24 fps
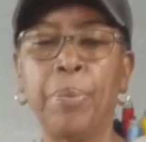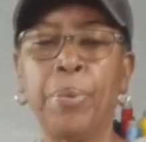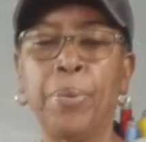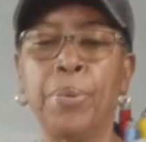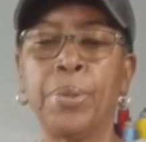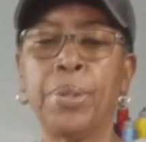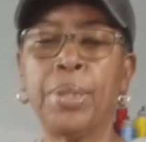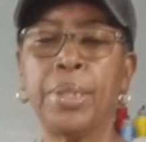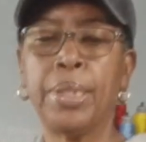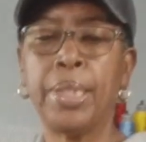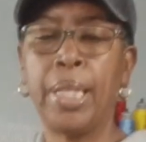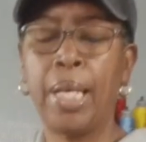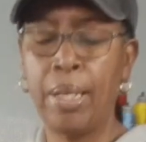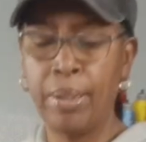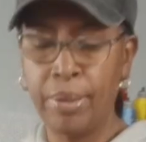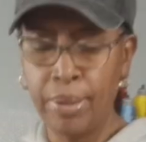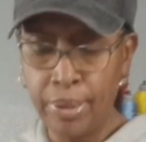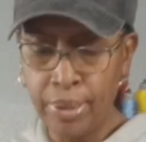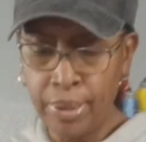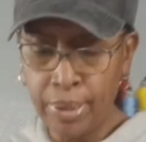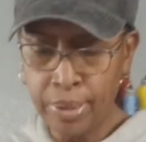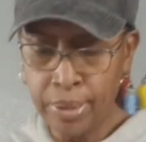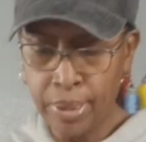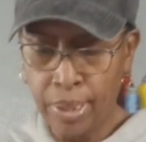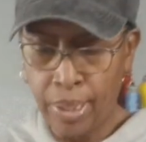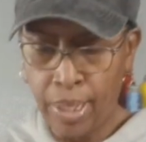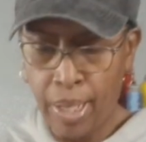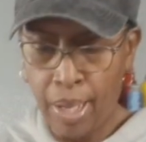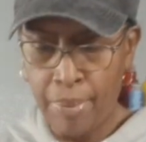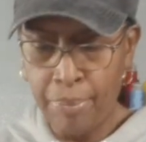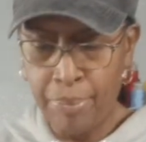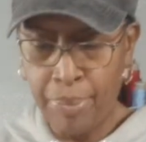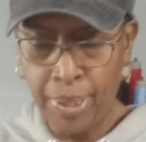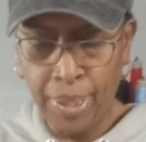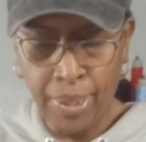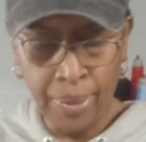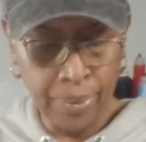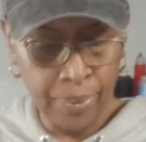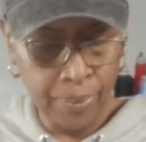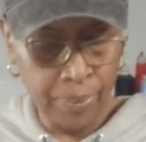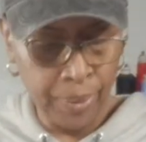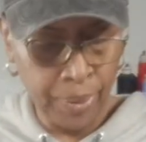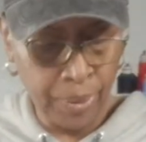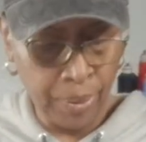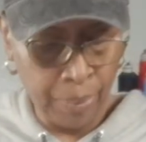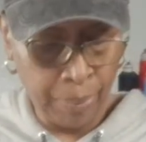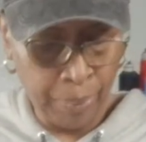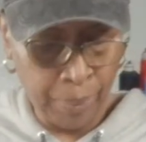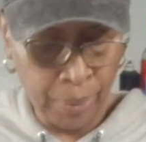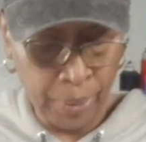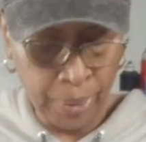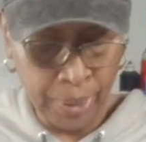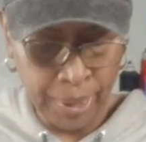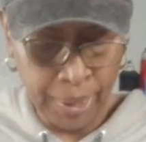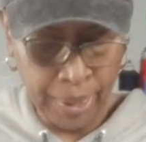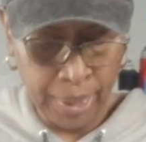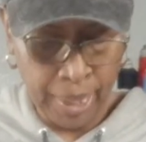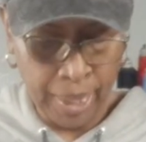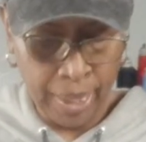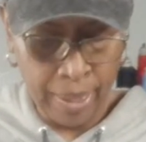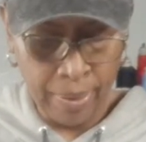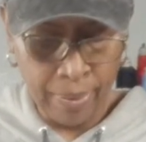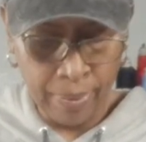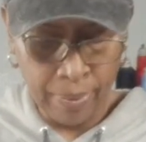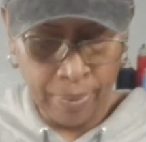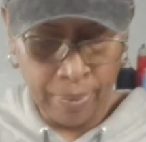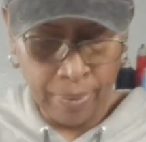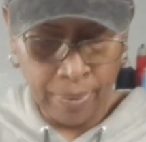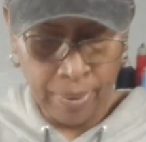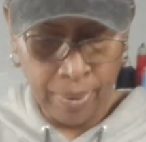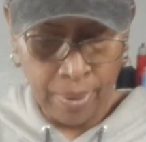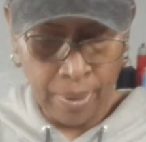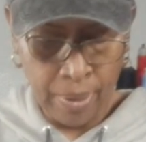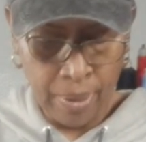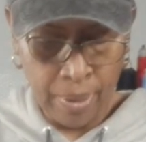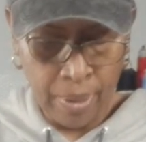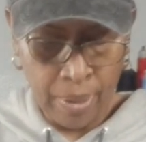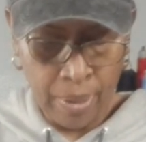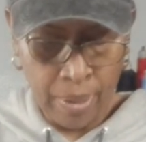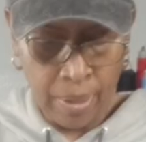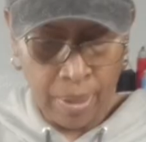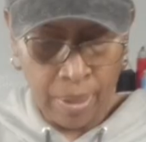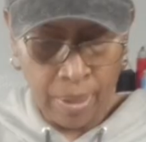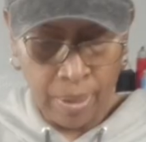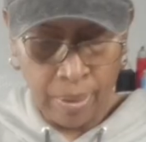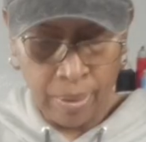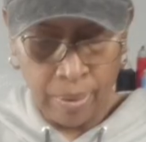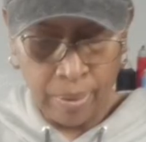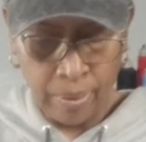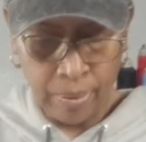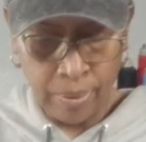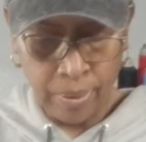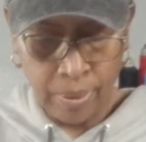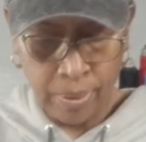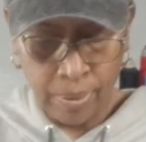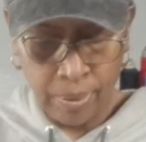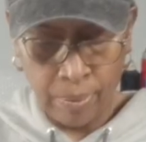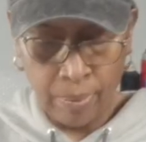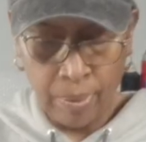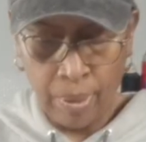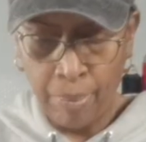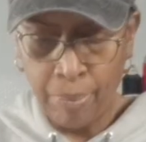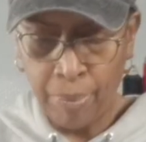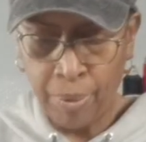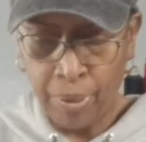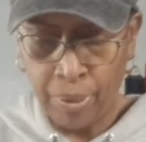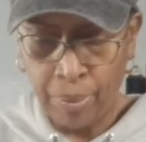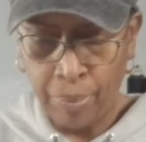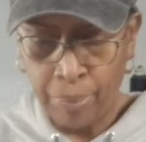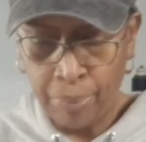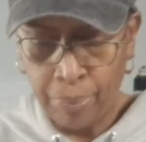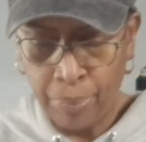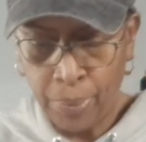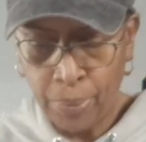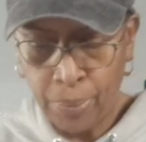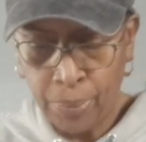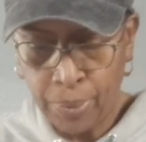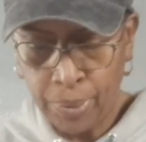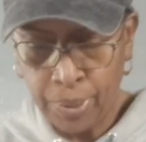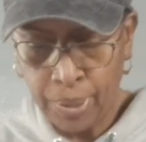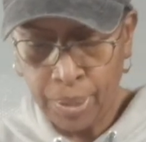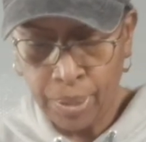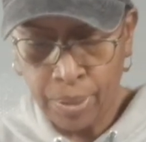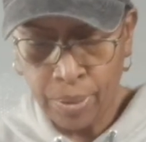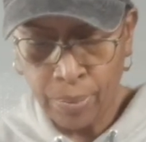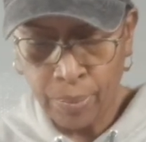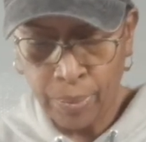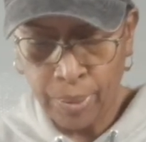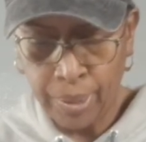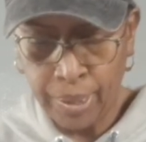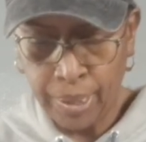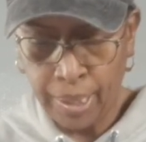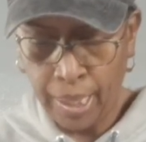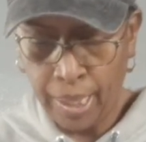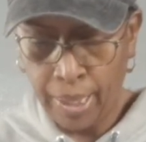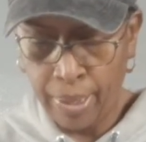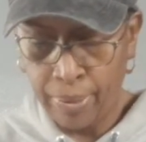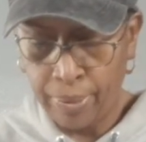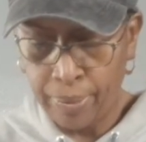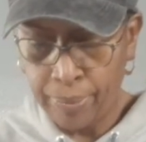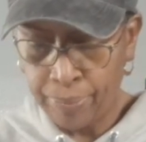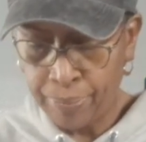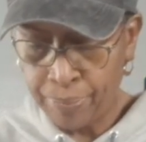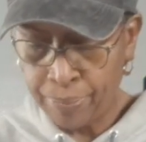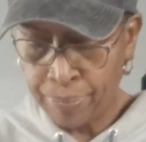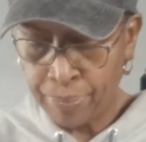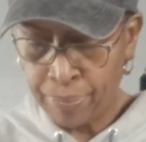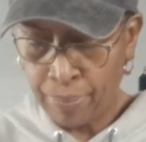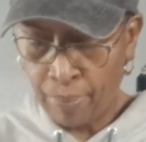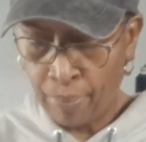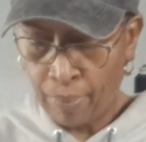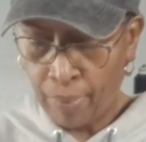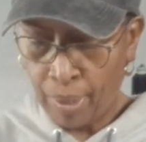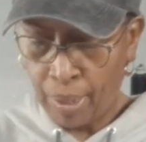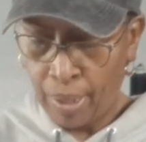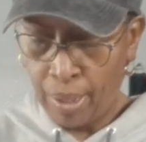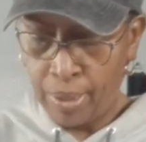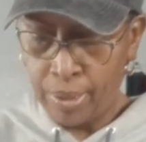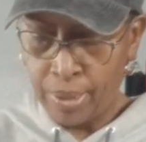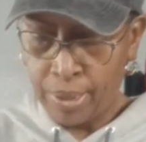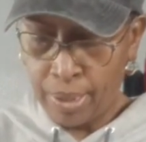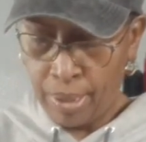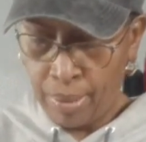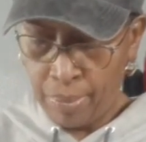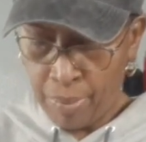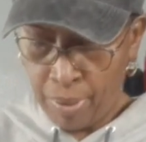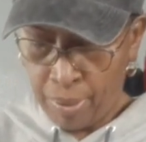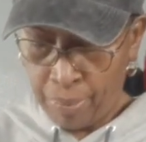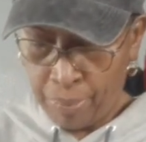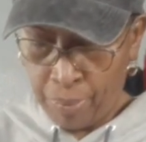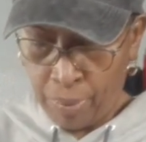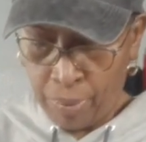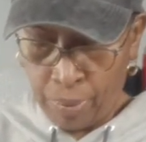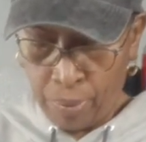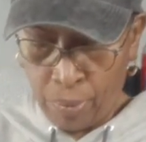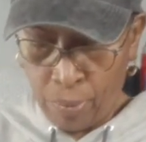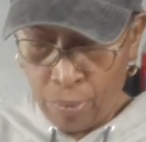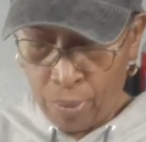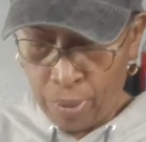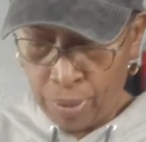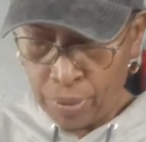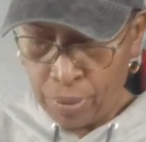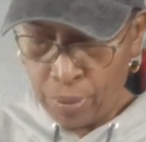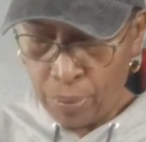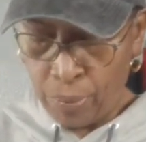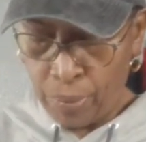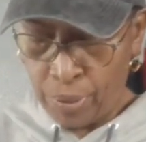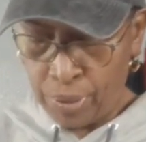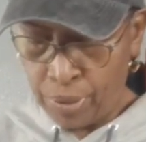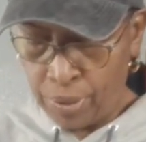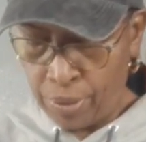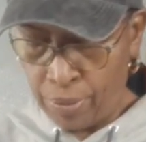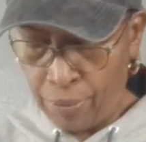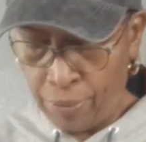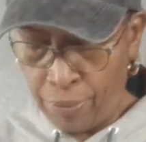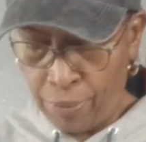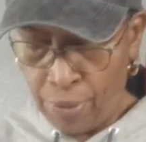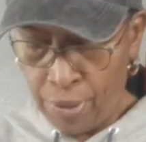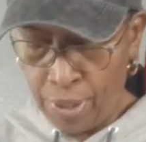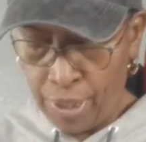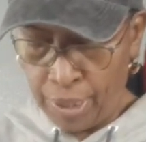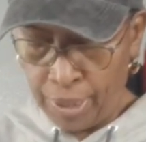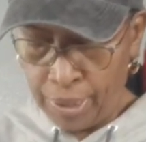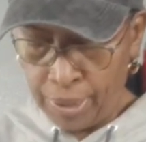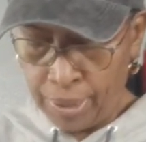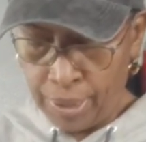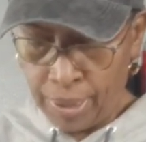pulled it down. It looks a lot better when you pull it down. So I'm gonna pull this one down. And some of them are going towards the front